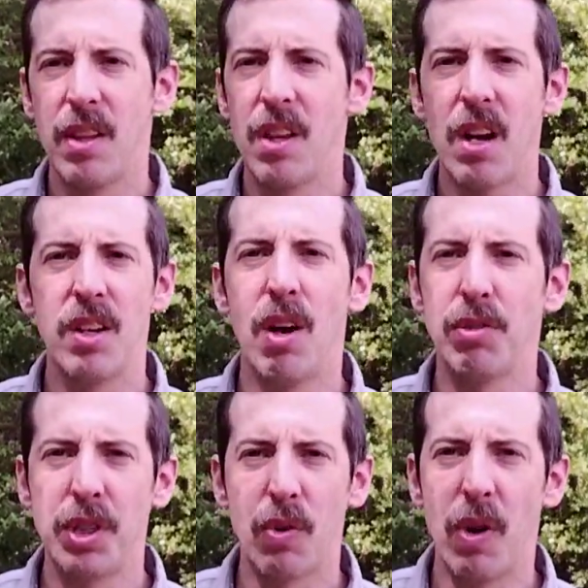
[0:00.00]
not
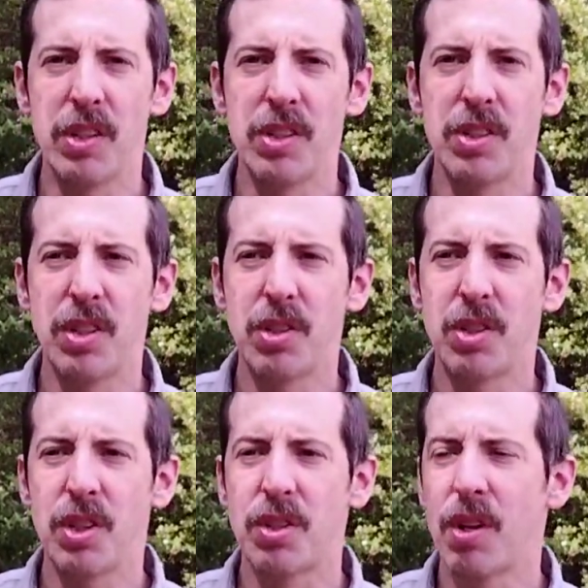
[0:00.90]
nosy questions, these are
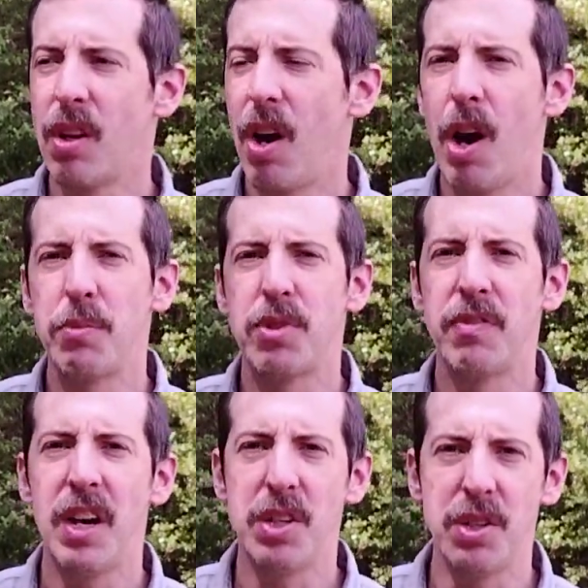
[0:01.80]
just
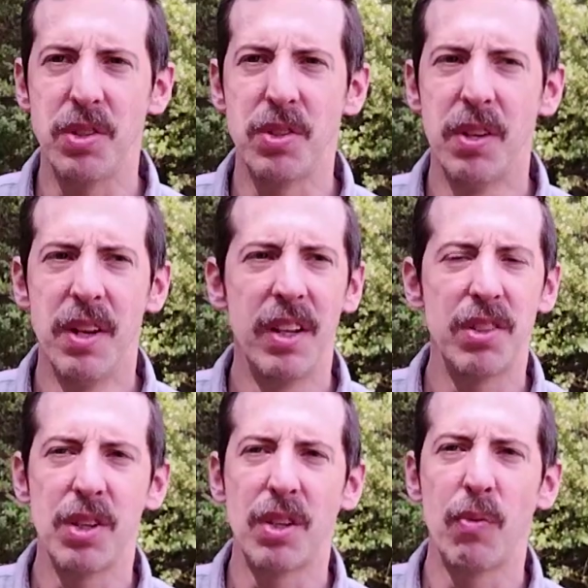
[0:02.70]
observations.
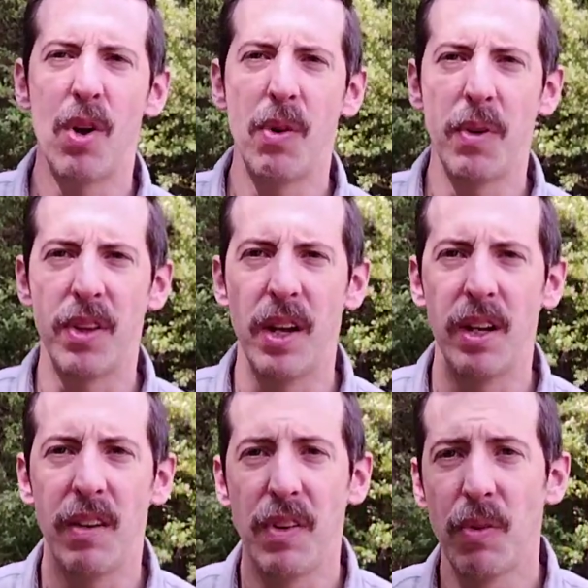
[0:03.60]
There's nothing wrong with
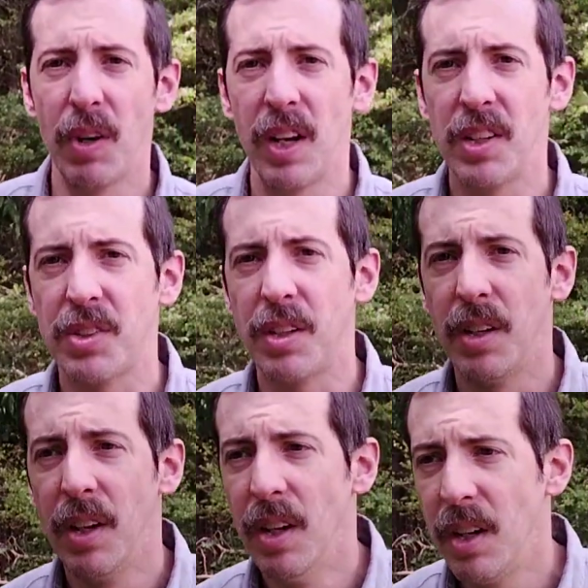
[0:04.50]
that. If you realize that,
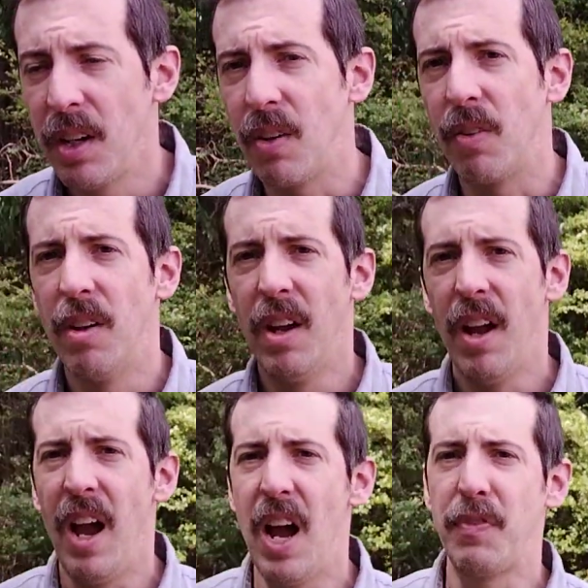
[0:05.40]

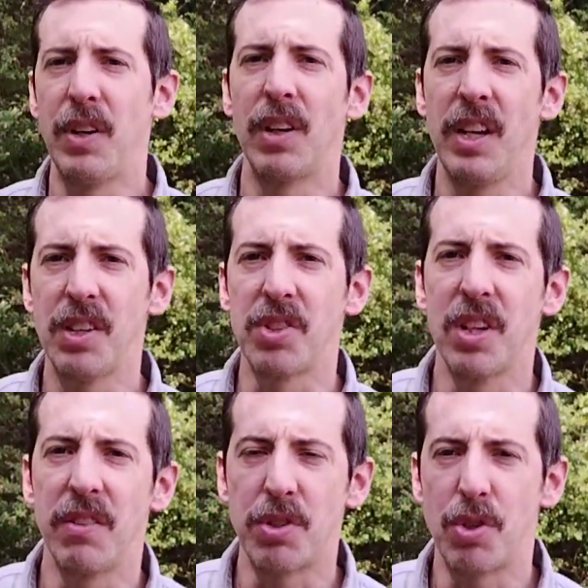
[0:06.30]
half your list
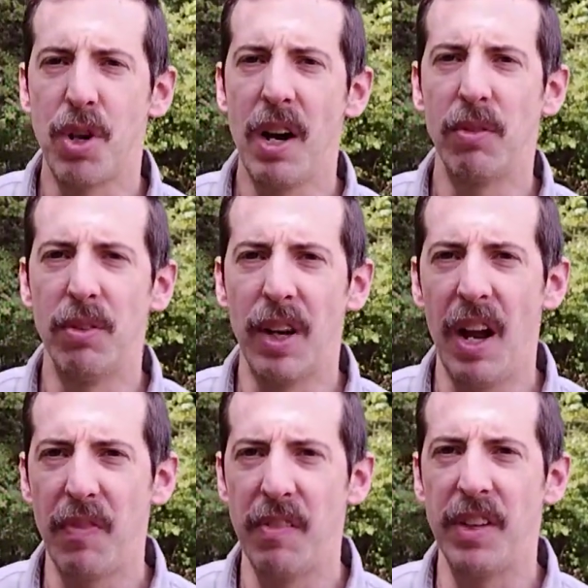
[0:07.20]
loves to travel and
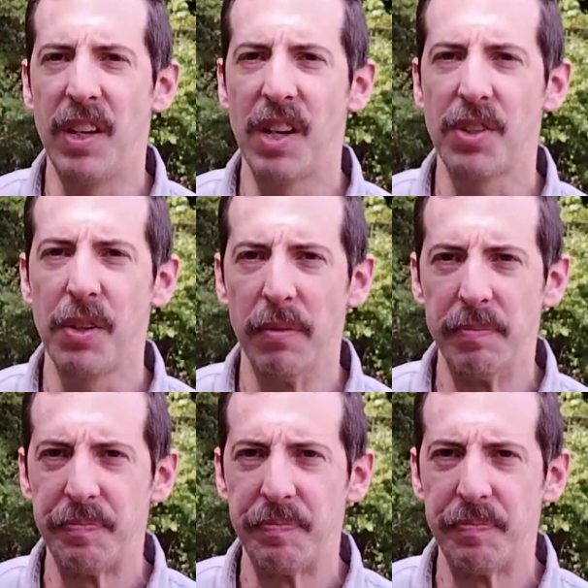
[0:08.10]
half of it doesn't,